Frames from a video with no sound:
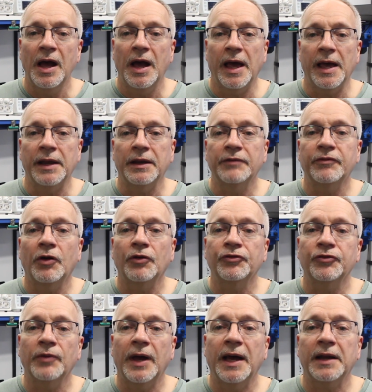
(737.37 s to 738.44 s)
And I've
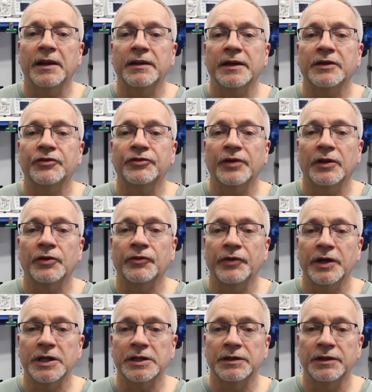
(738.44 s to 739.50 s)
also added
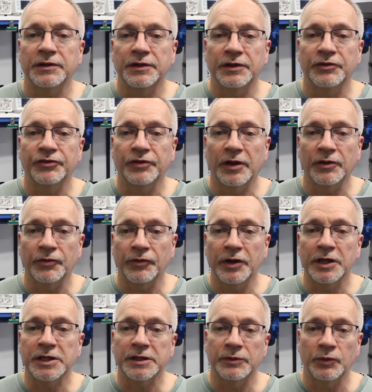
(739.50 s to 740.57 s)
acceleration and
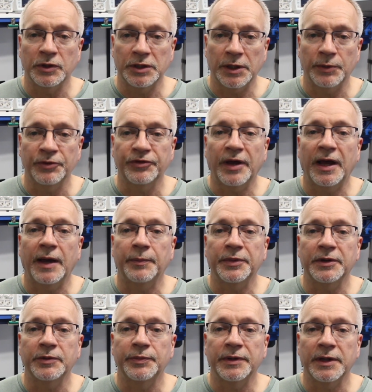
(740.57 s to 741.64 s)
deceleration, which I was
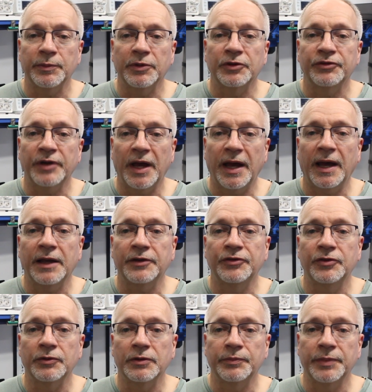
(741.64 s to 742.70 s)
happy to be able to add
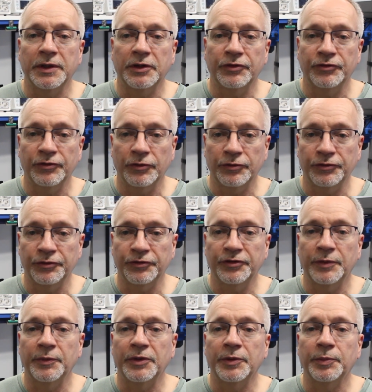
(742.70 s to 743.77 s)
to it, because those are
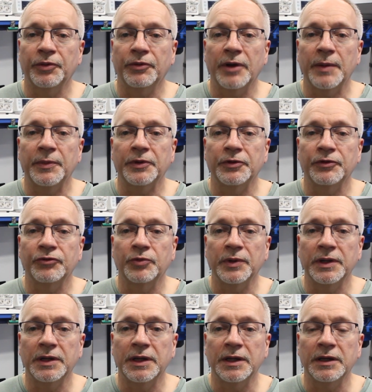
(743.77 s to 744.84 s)
some of the parameters
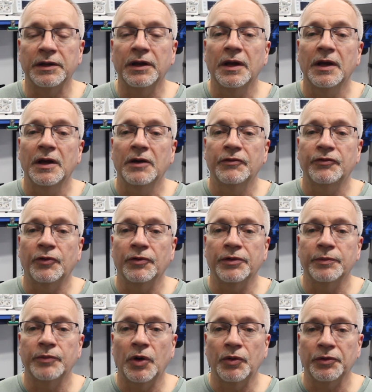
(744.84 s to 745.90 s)
we need for
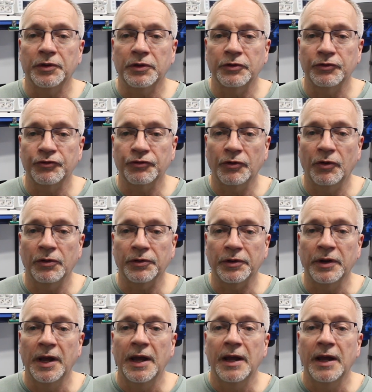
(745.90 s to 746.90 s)
the motor controller.